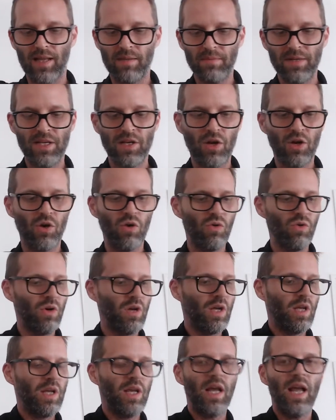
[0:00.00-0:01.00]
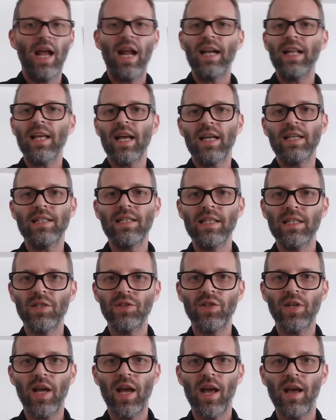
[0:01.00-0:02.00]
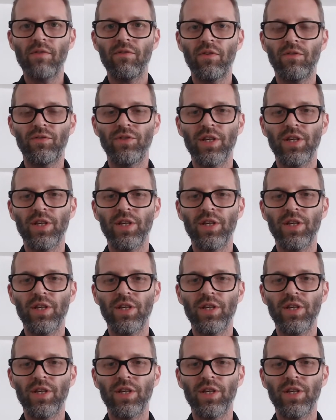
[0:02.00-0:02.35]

Let me know any ideas you have of